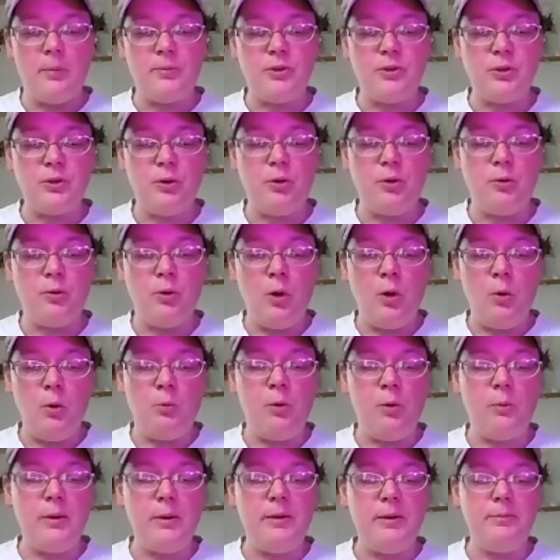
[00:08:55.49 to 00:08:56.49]
So
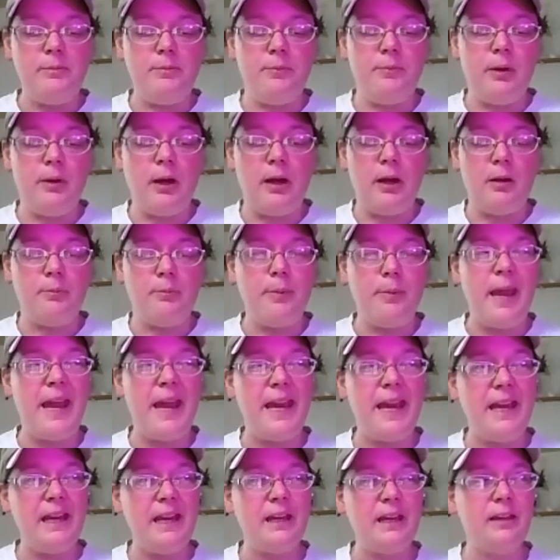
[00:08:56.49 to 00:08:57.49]
when we
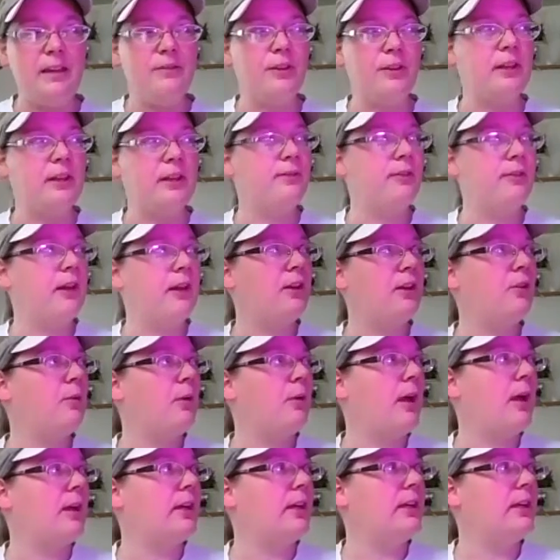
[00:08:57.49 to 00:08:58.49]
pave, like if I
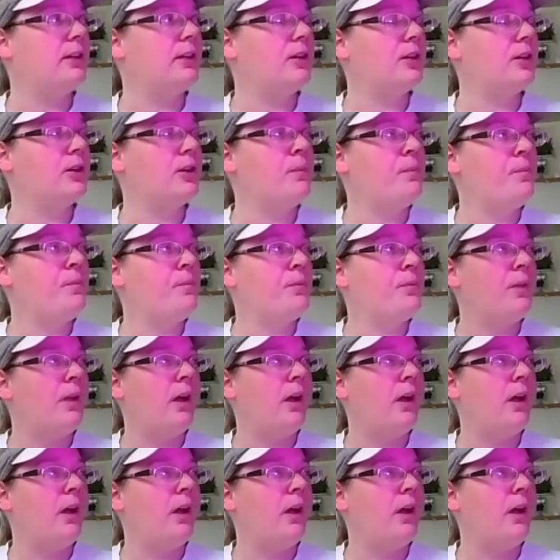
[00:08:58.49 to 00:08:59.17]
go out here